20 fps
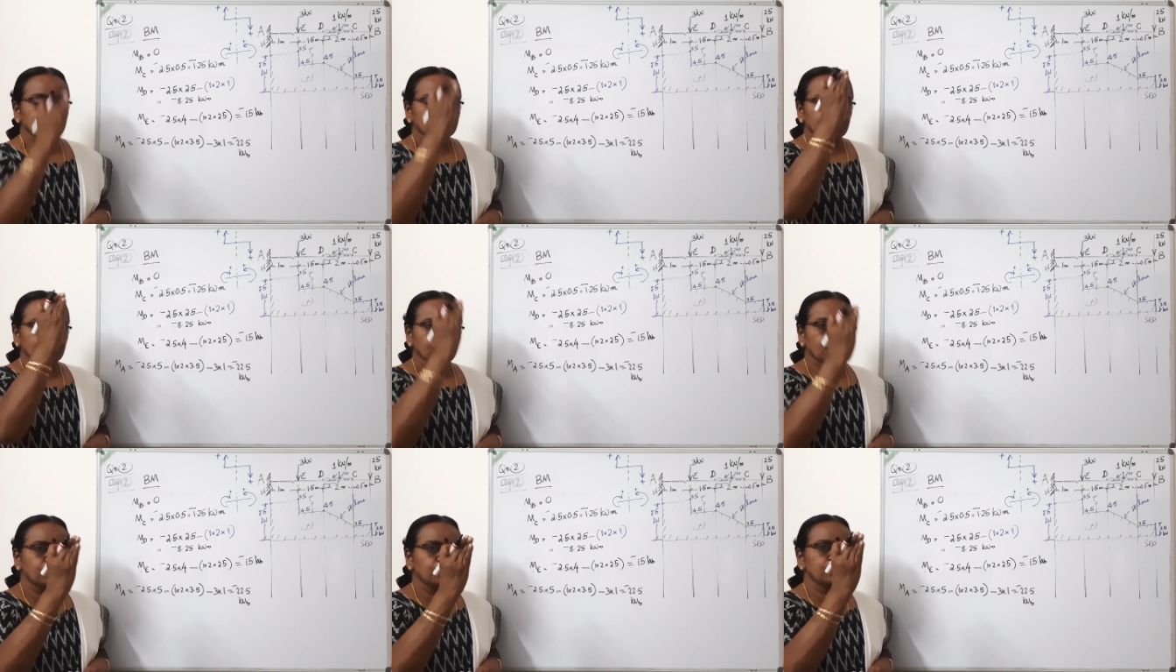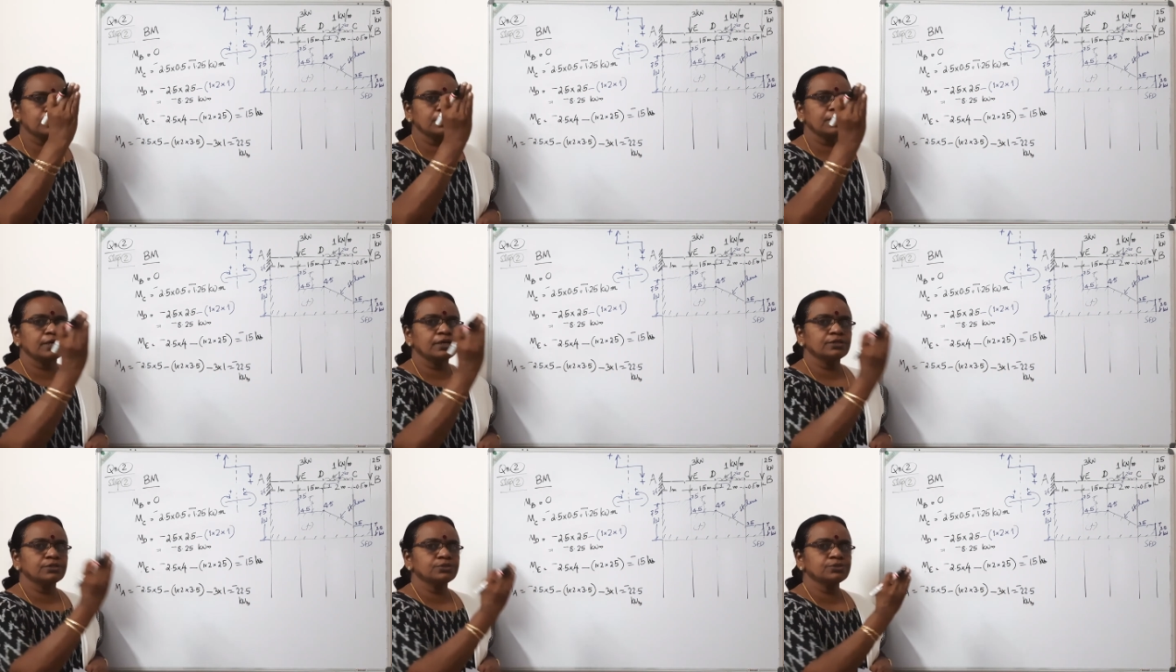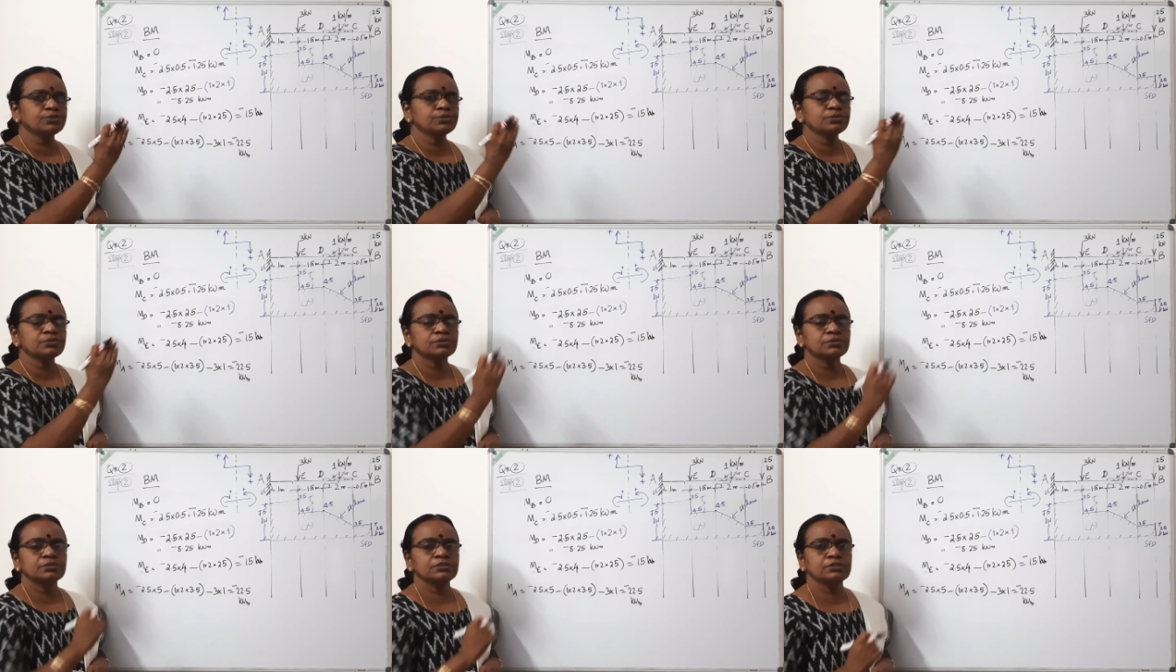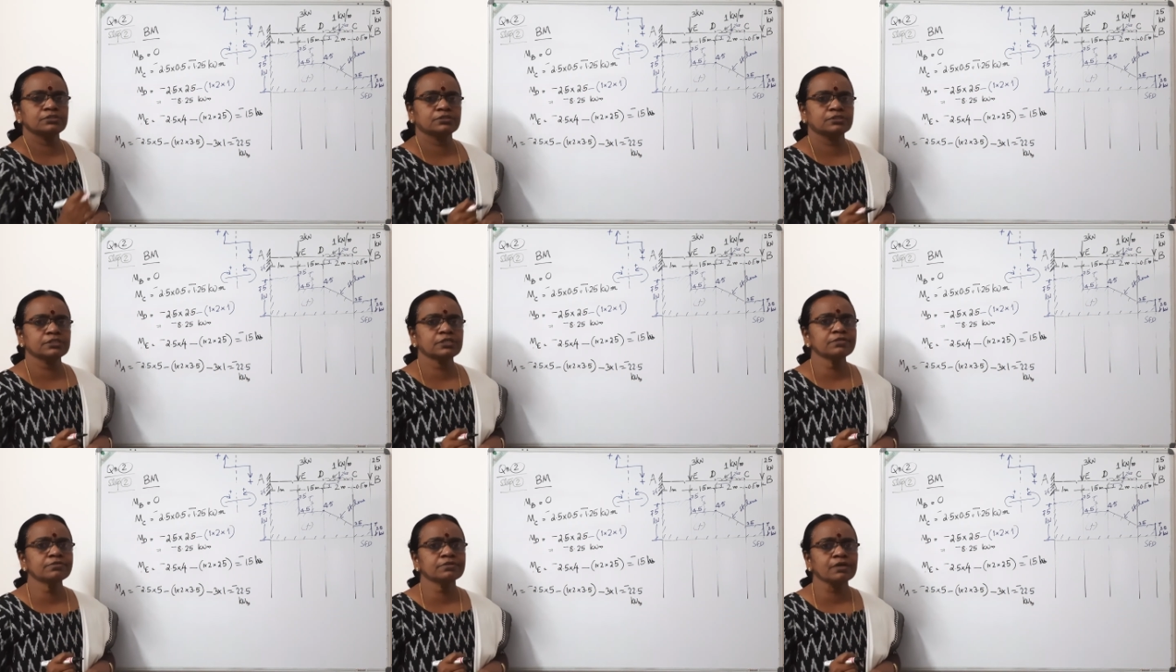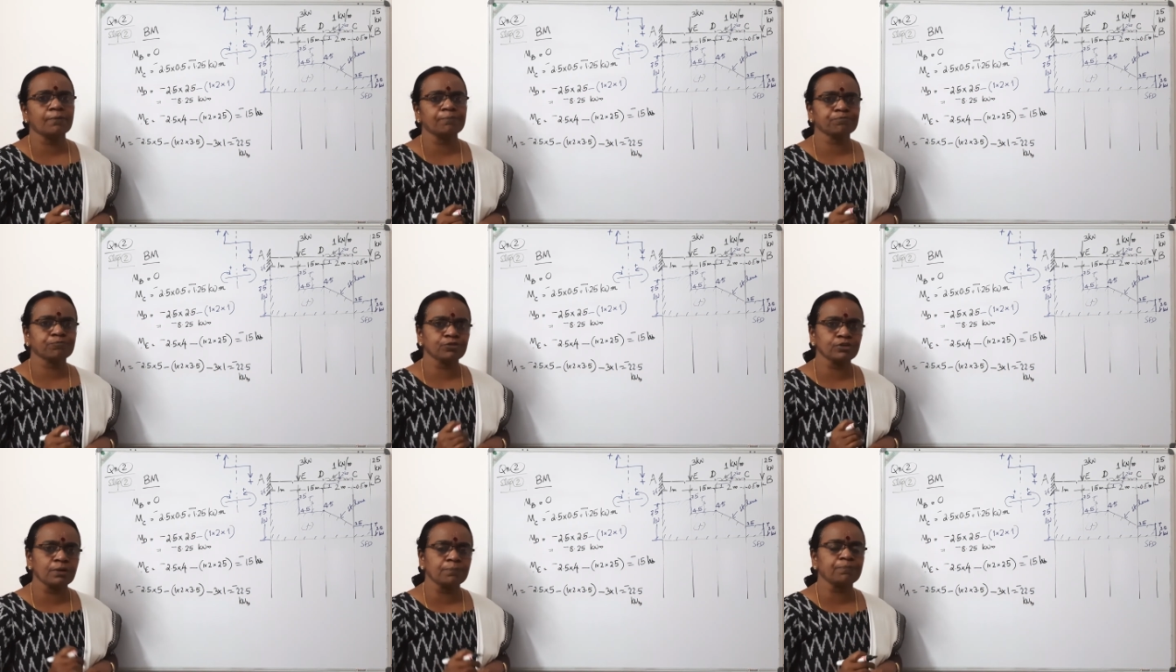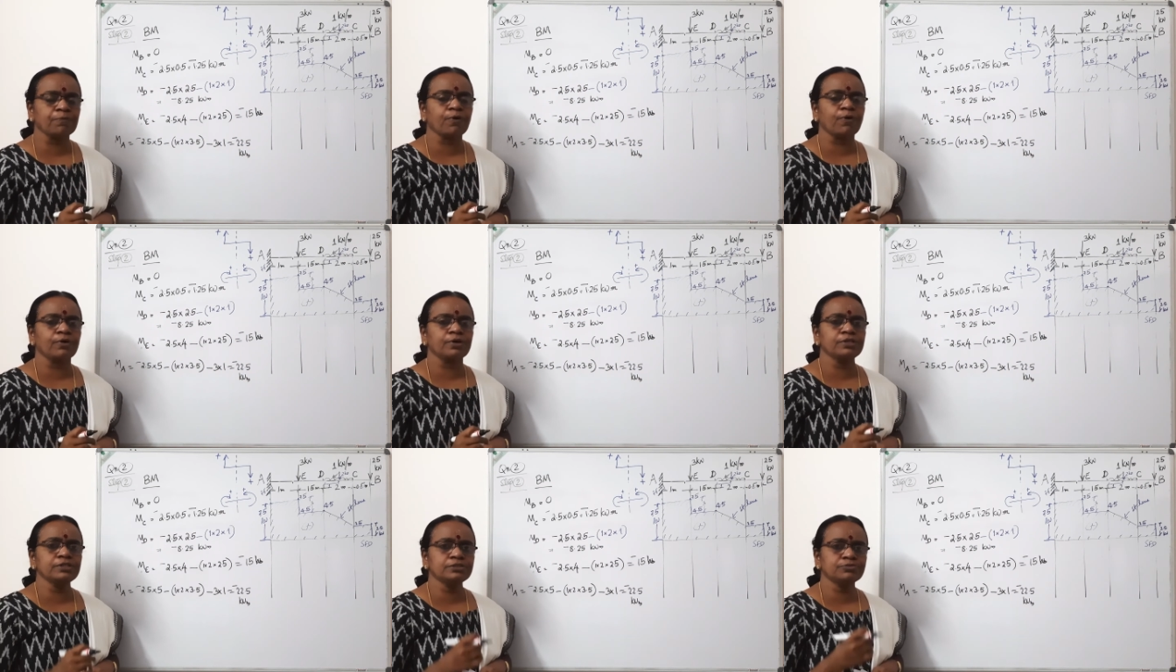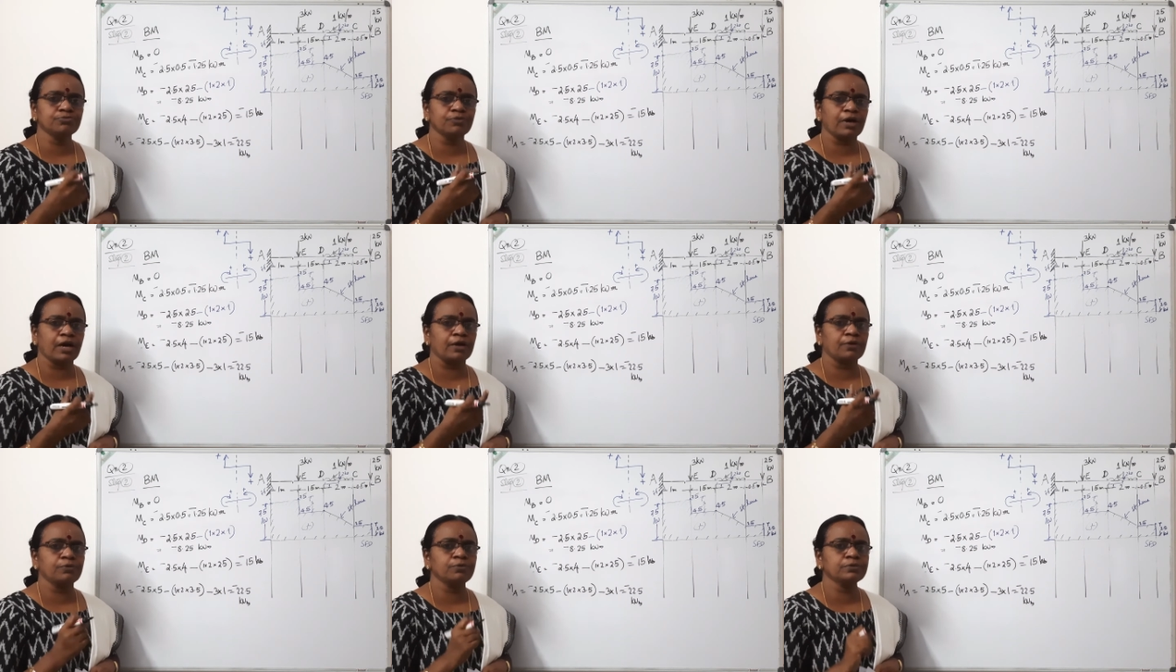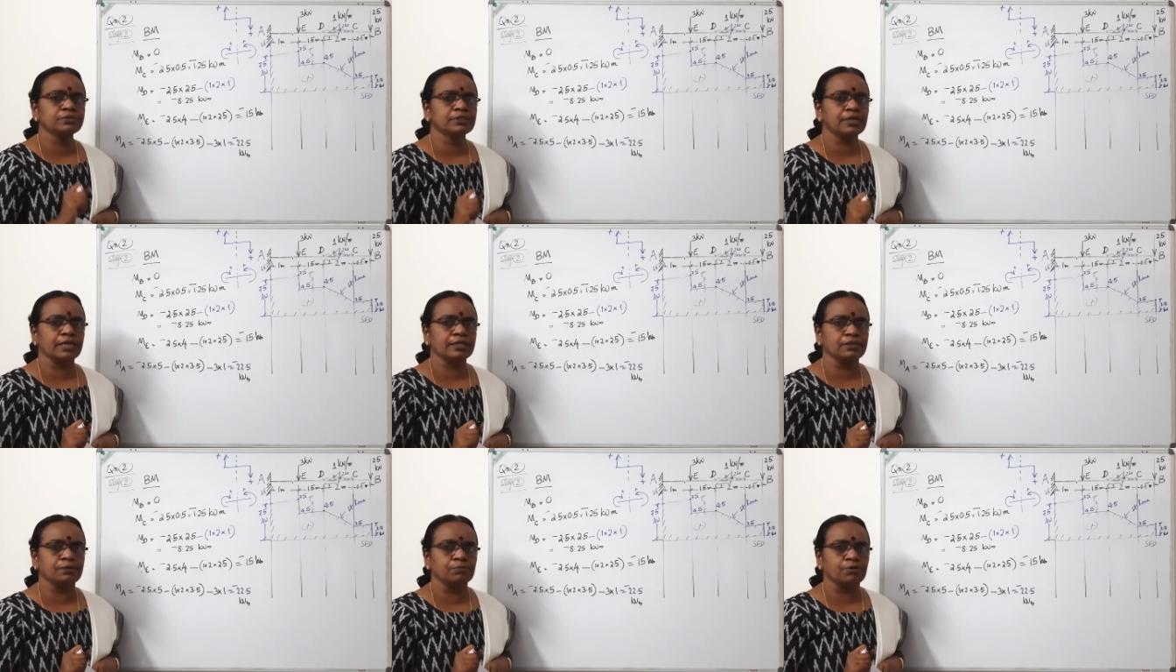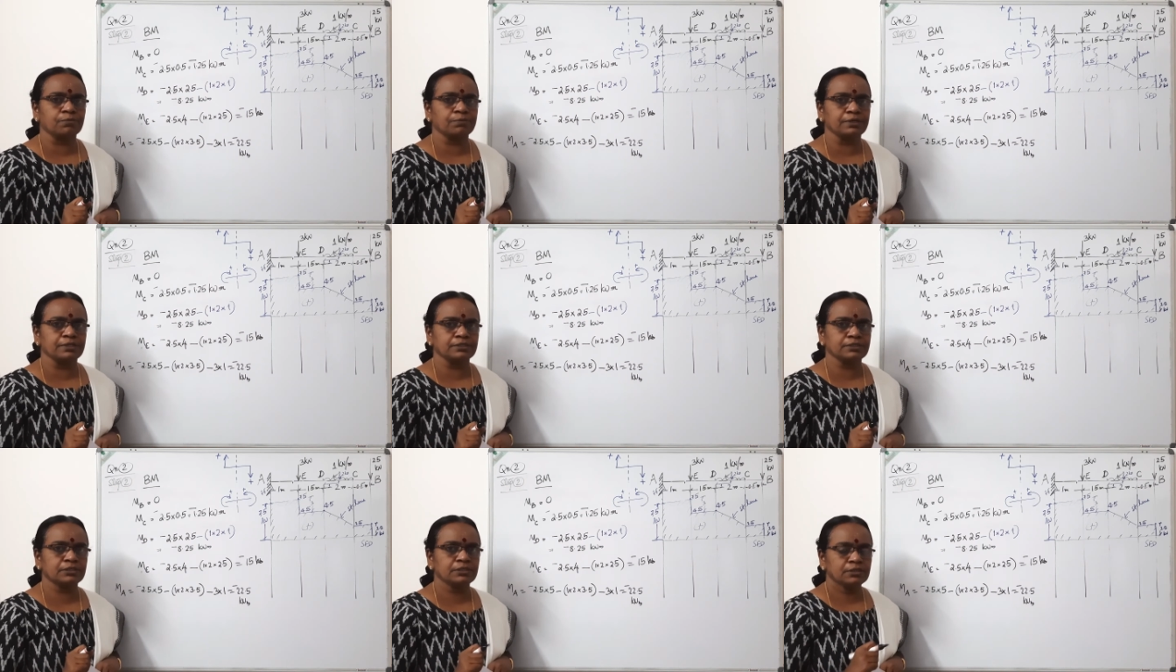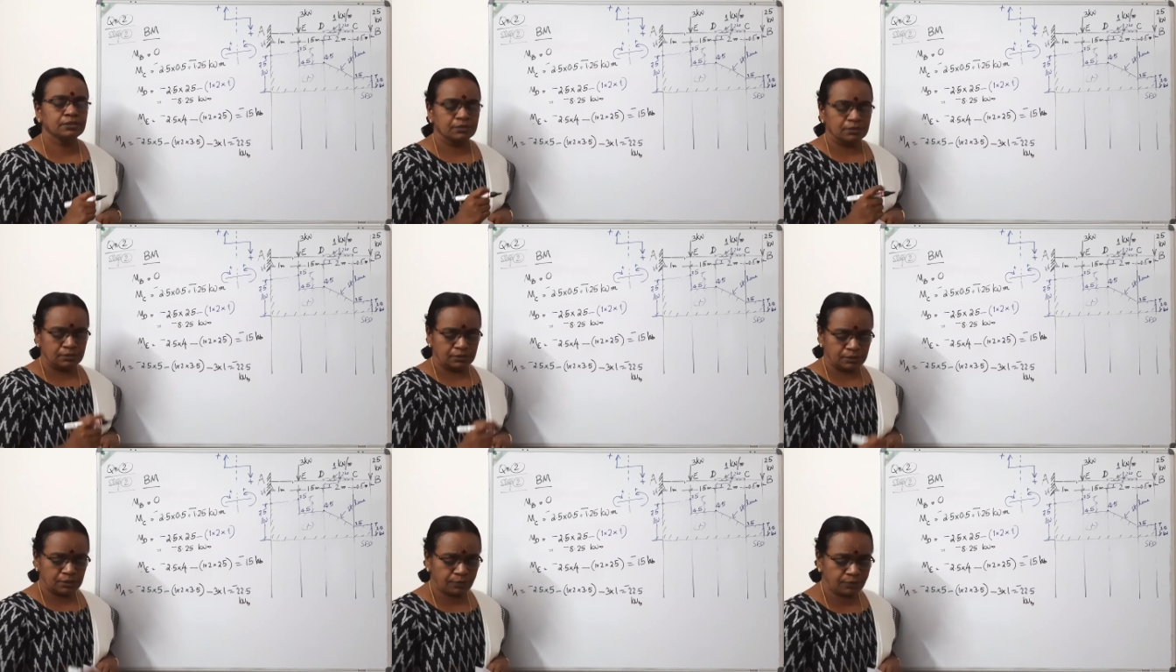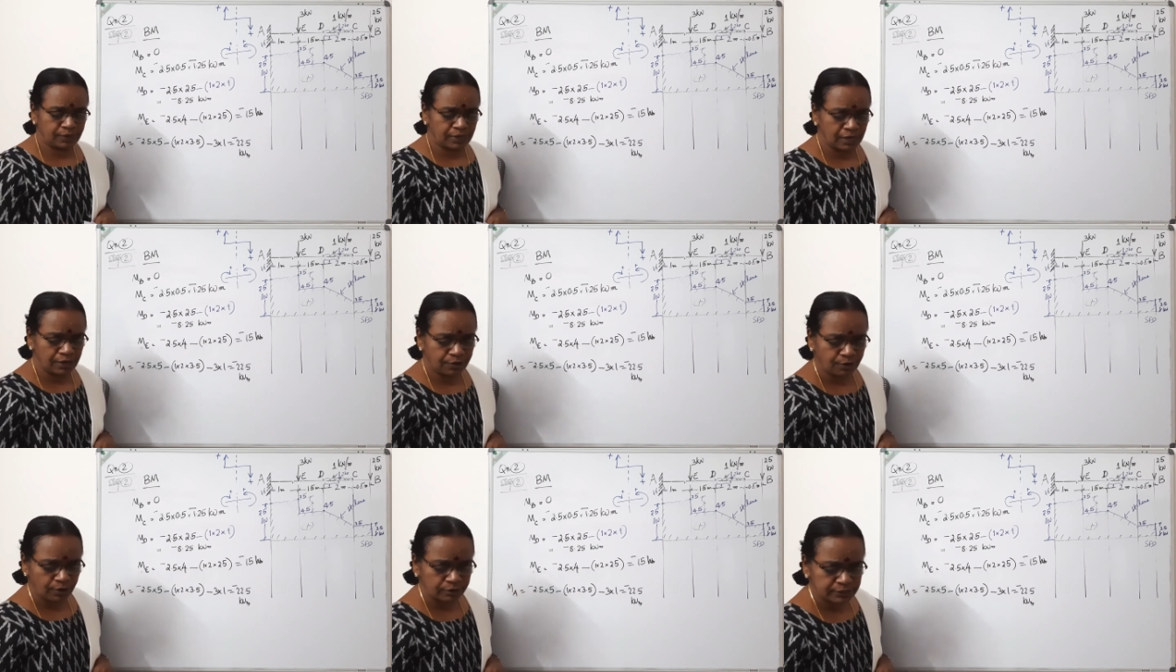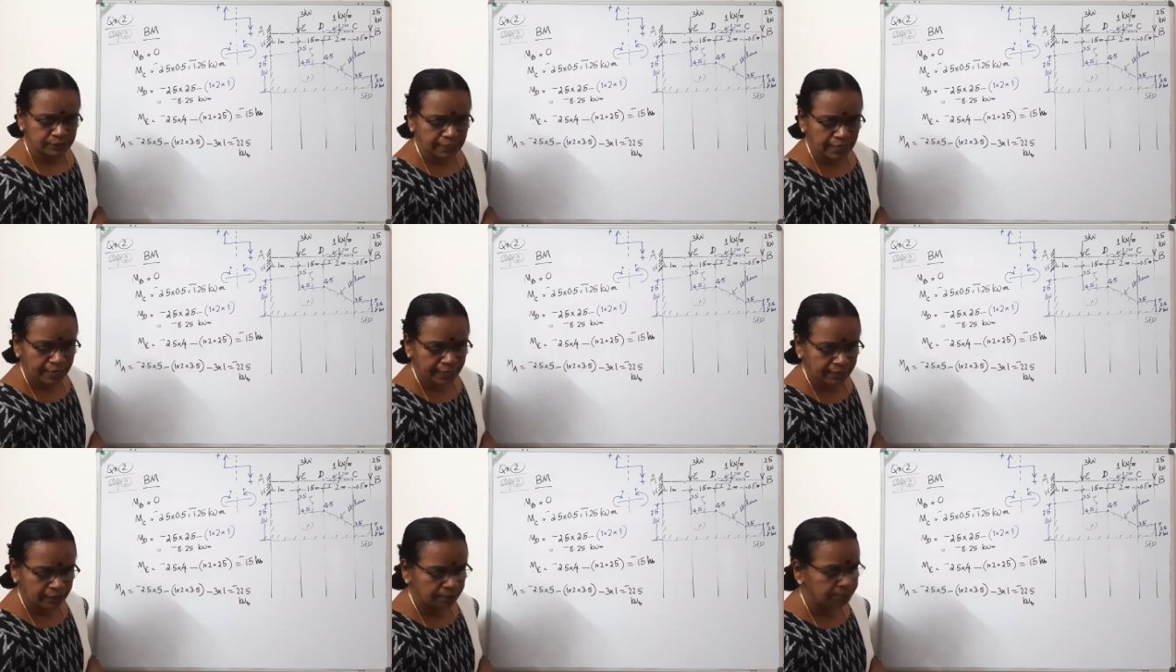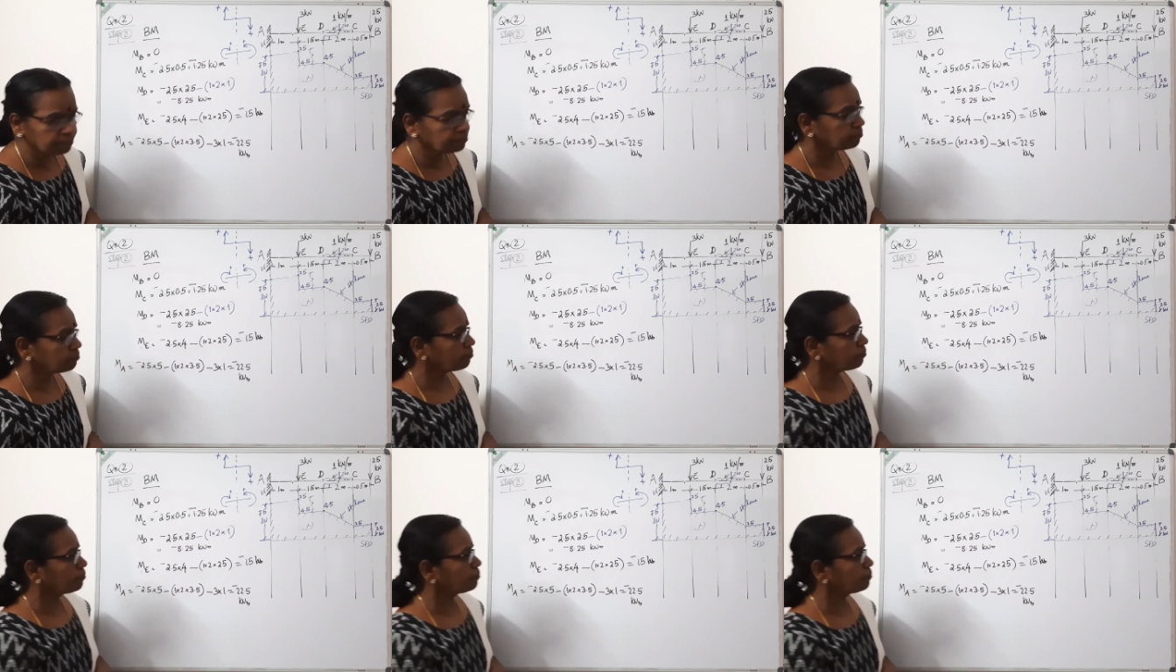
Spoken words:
Load into distance up to the point where you take the moment. Now you can draw the diagram.